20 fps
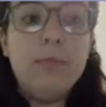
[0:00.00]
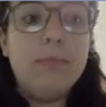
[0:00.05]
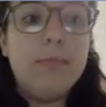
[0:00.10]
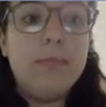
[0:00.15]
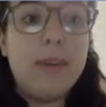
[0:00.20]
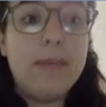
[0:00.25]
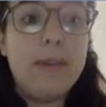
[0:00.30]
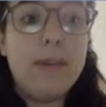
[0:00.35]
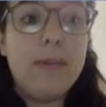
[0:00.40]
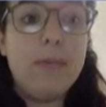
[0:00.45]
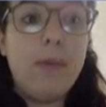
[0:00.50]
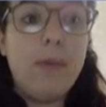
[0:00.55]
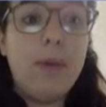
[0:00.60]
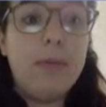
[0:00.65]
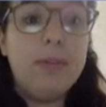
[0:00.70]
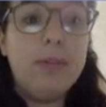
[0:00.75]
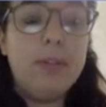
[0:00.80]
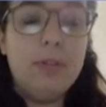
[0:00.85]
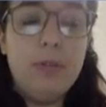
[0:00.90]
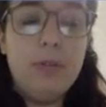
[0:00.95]
maybe what
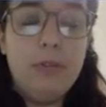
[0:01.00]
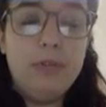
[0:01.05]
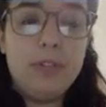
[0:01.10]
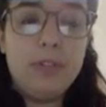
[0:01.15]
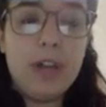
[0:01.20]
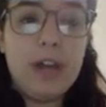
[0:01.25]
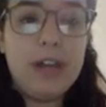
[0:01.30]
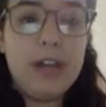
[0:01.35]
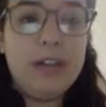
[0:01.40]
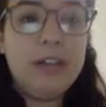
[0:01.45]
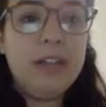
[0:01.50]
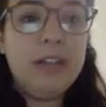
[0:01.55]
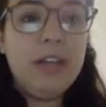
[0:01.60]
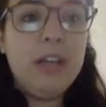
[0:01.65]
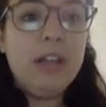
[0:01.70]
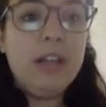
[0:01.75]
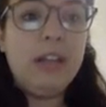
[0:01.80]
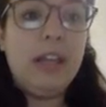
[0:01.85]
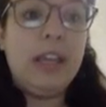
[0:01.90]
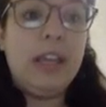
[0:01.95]
would you have done?
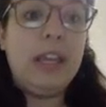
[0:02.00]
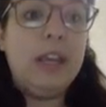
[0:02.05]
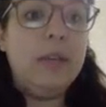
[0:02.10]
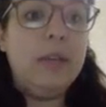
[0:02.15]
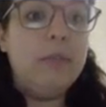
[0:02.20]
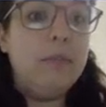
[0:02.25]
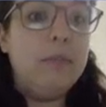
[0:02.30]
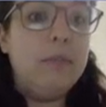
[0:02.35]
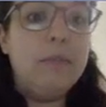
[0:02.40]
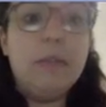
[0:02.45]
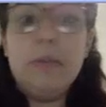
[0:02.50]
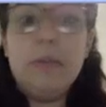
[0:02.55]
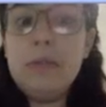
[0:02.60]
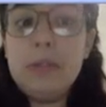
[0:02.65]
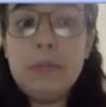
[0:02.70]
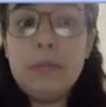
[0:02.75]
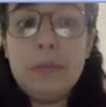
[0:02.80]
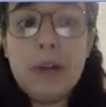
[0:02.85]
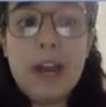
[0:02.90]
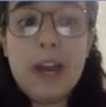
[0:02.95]
Like, it was
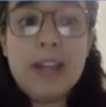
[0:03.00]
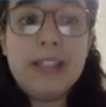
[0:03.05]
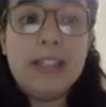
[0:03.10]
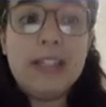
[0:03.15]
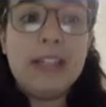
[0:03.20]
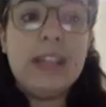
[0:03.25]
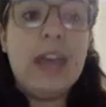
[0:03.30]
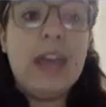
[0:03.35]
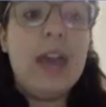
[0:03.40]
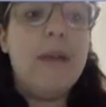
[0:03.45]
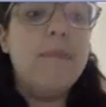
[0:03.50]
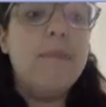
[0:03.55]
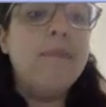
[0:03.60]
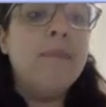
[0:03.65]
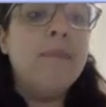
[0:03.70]
surprising that